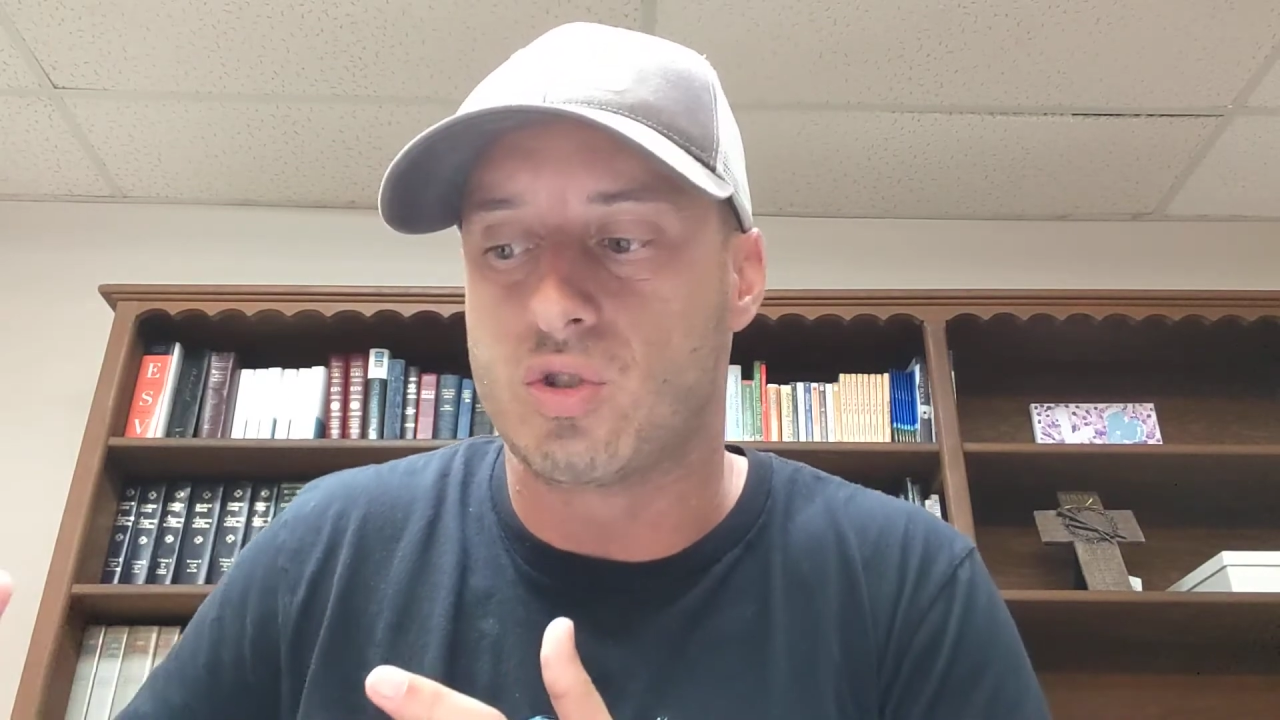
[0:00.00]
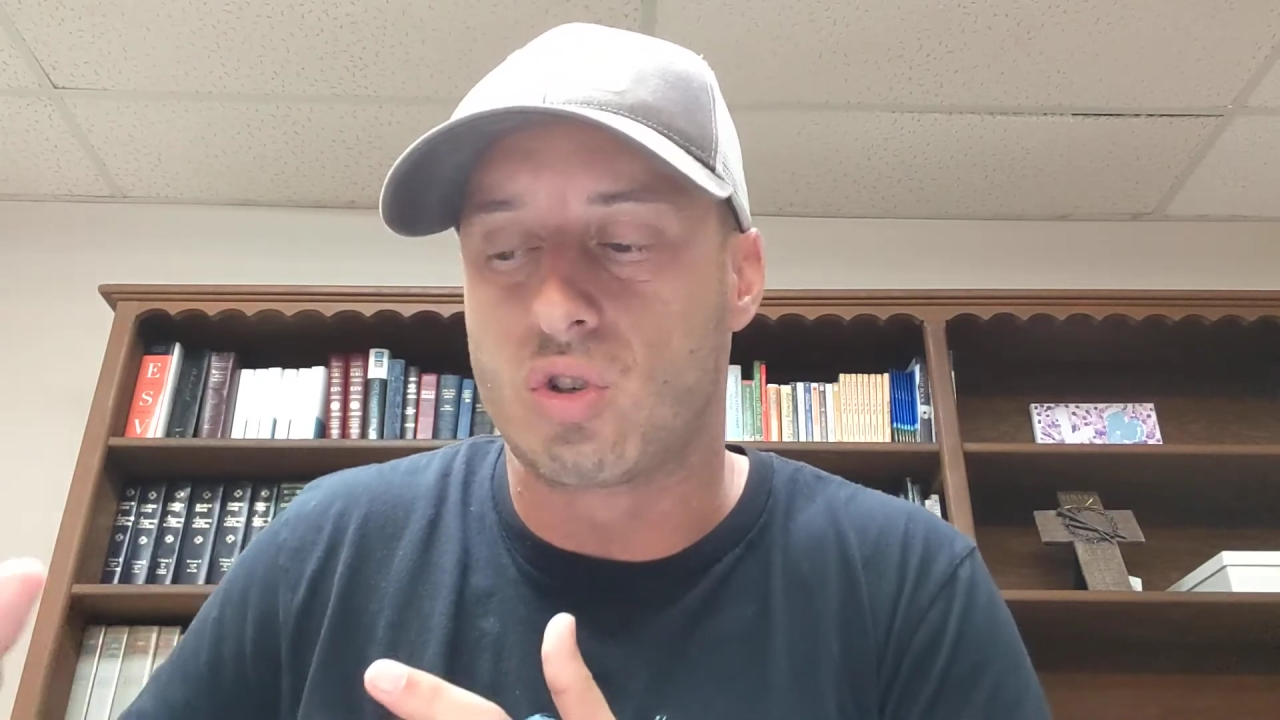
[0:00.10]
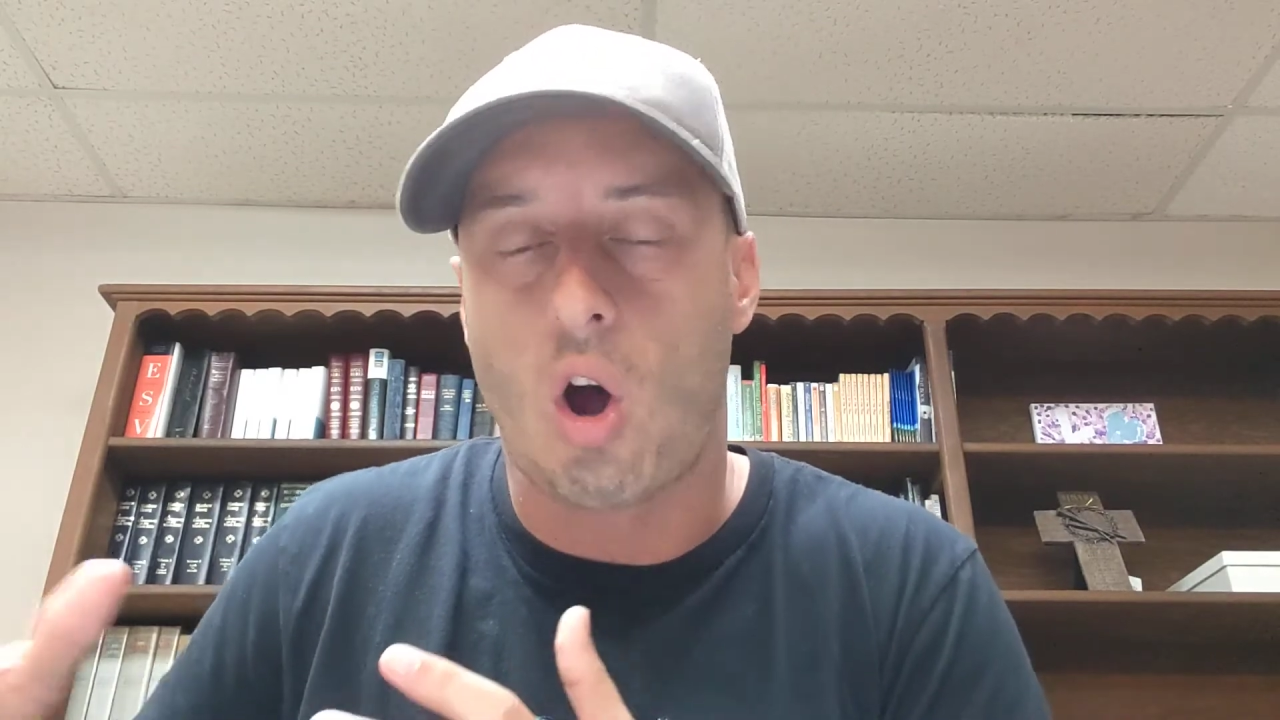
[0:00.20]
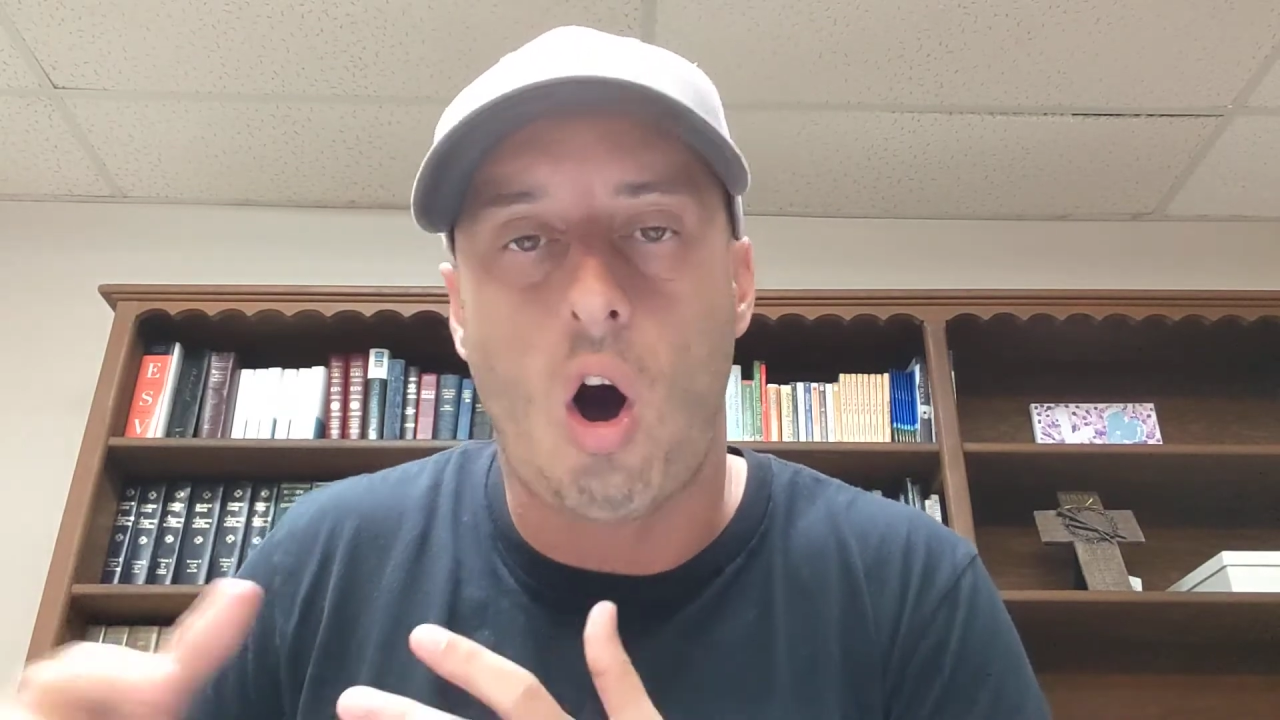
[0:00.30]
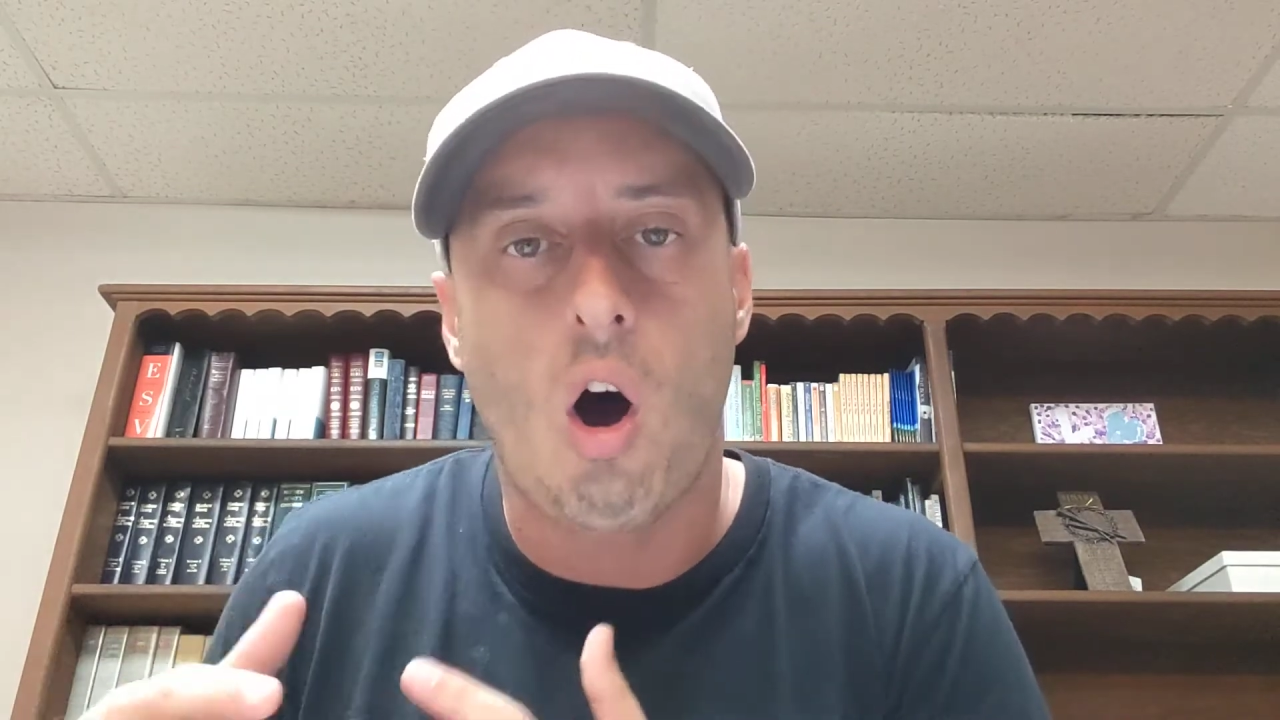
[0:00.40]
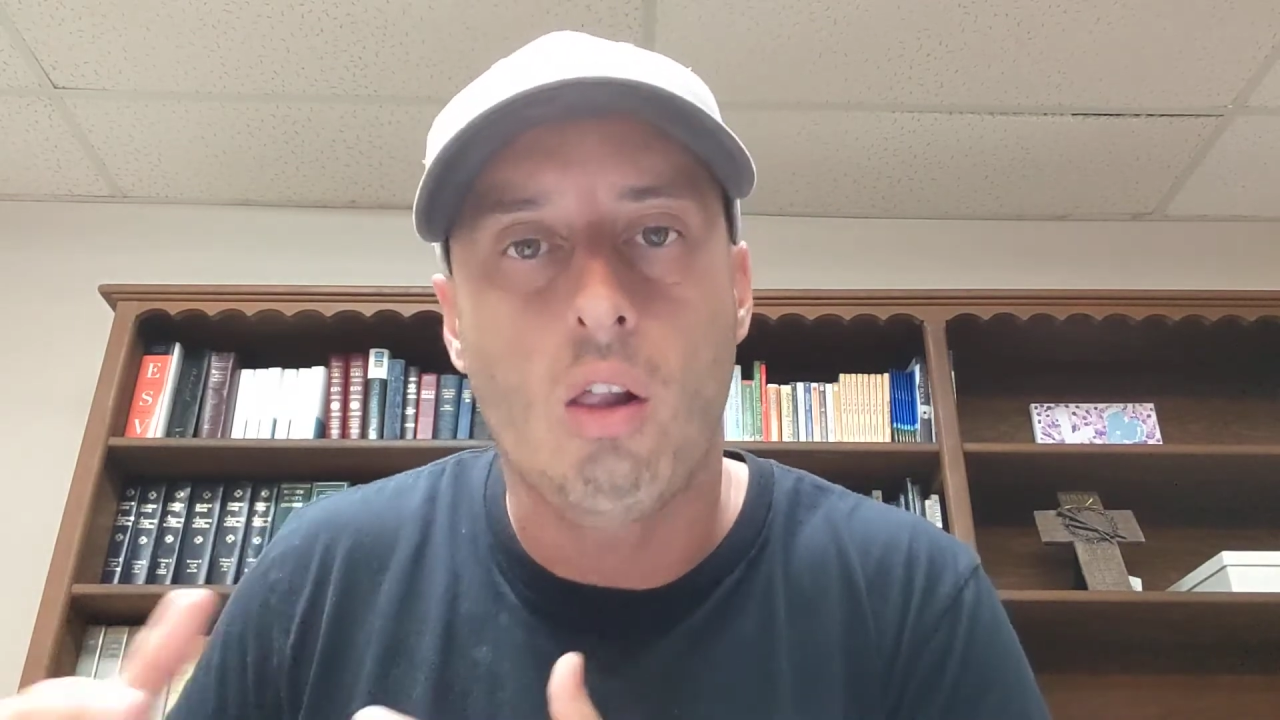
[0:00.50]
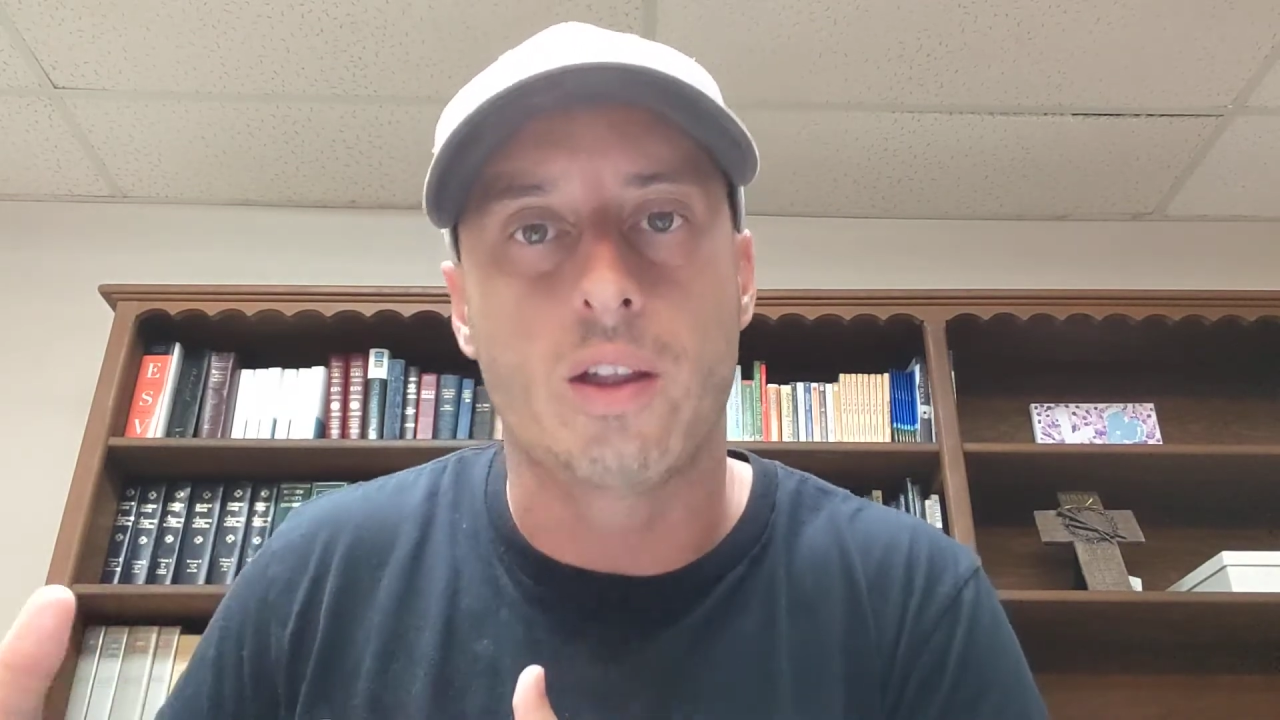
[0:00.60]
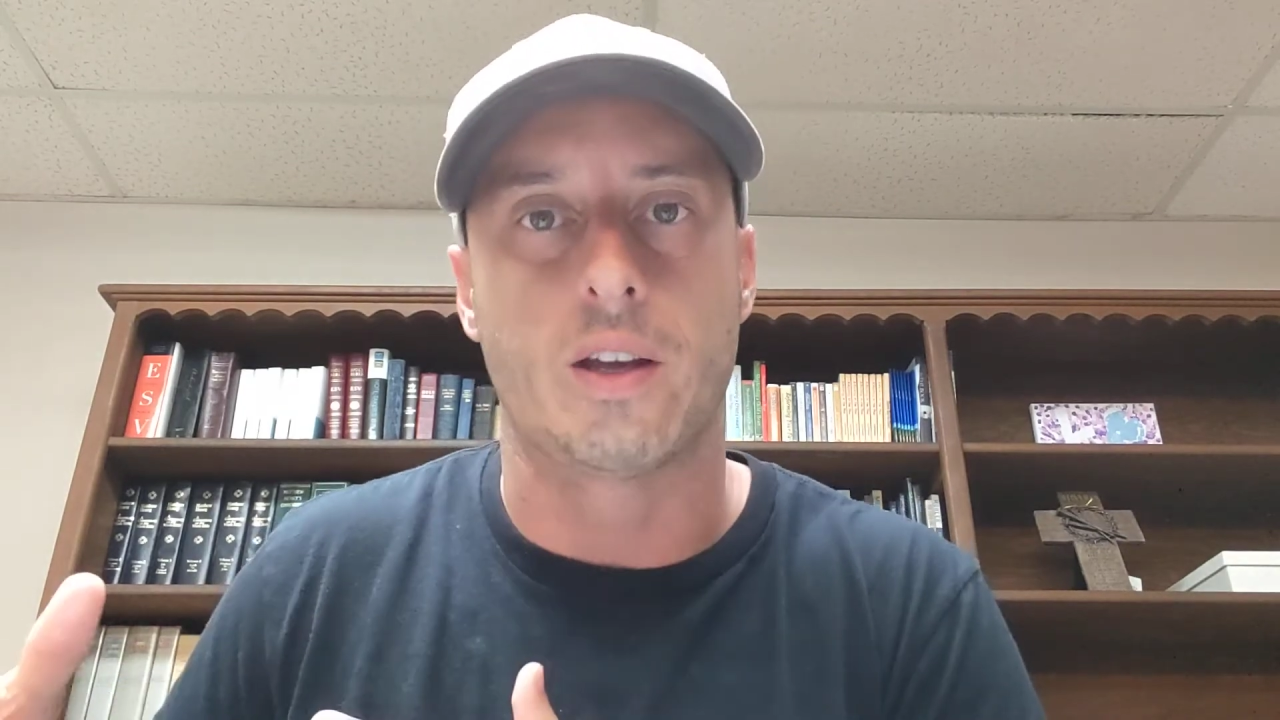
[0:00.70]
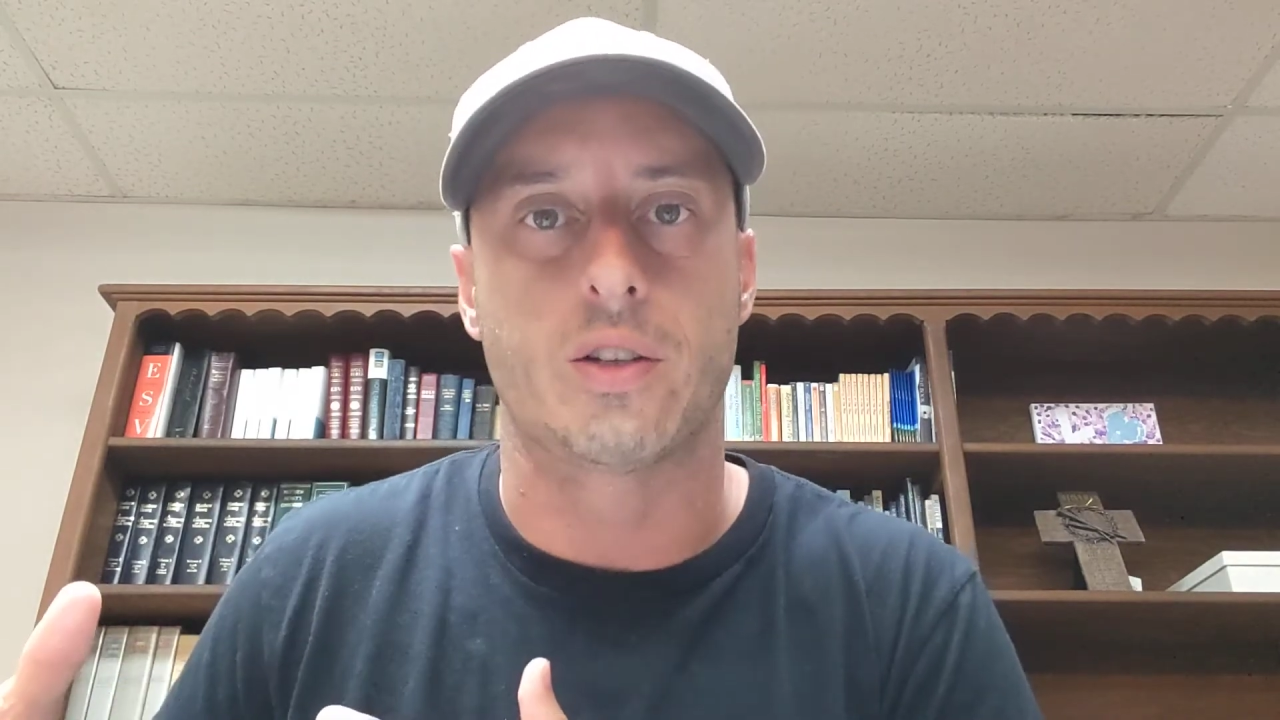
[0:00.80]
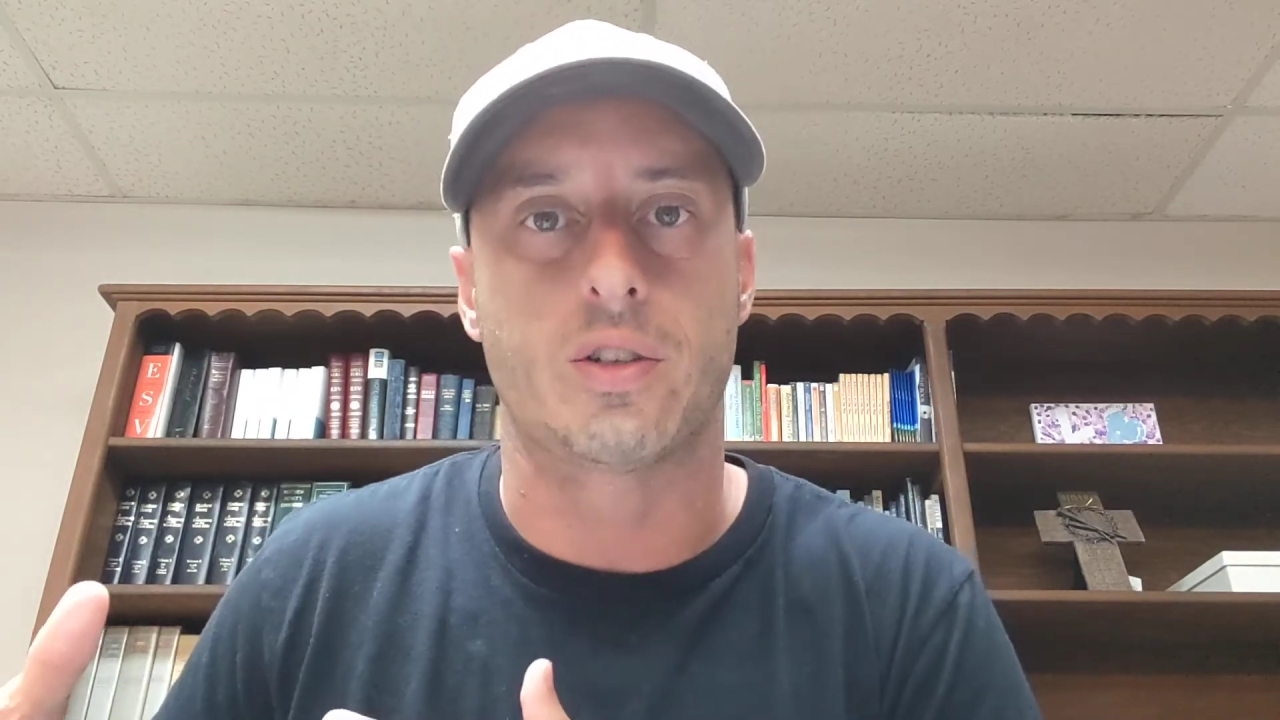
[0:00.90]

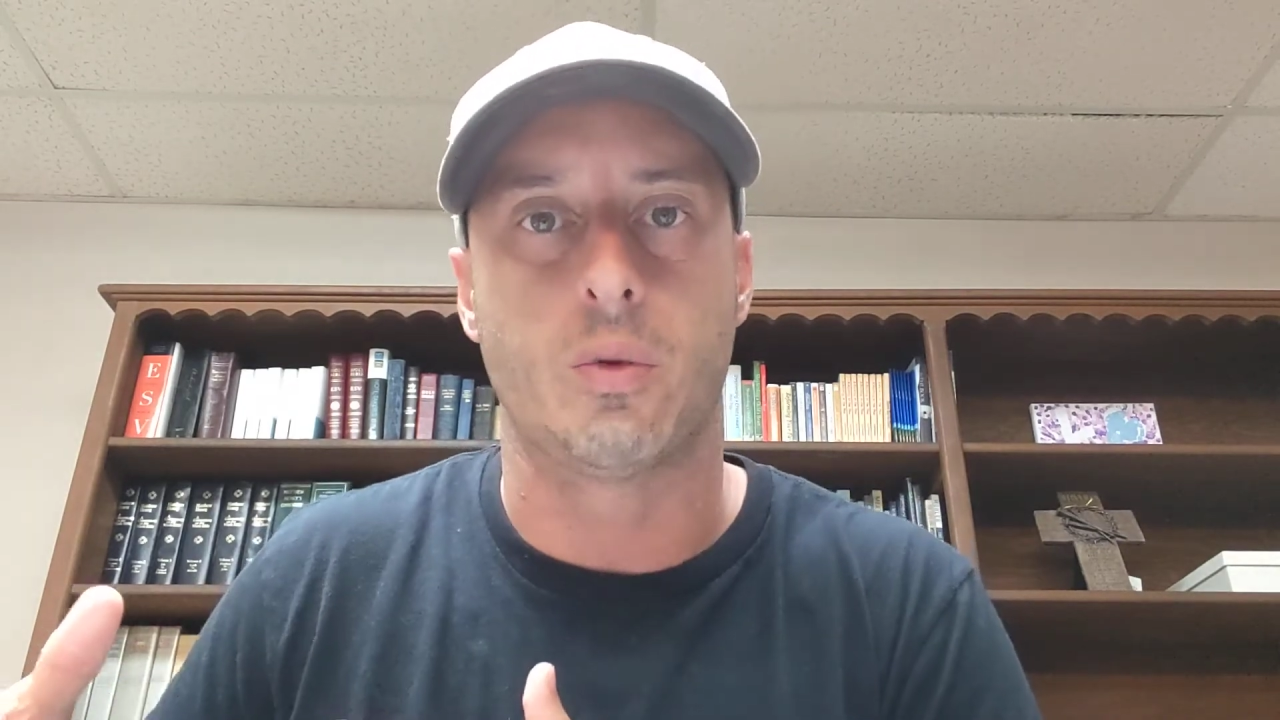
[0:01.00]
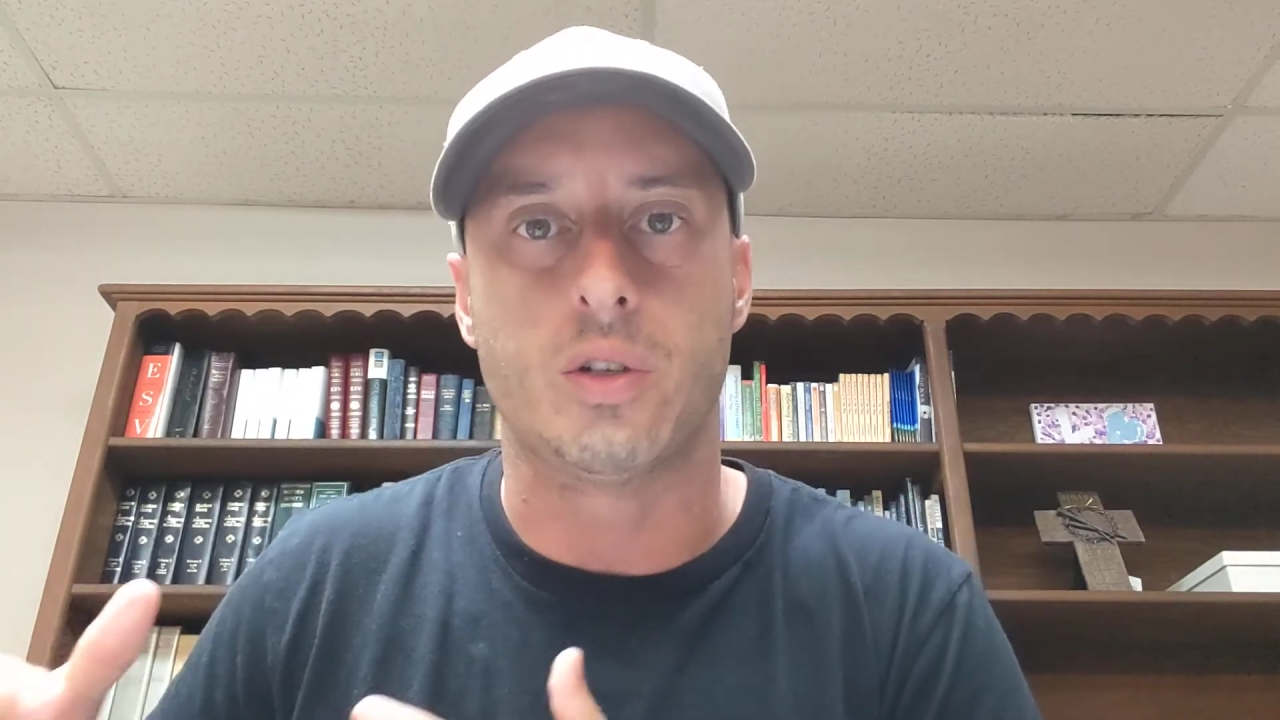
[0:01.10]
calling us to.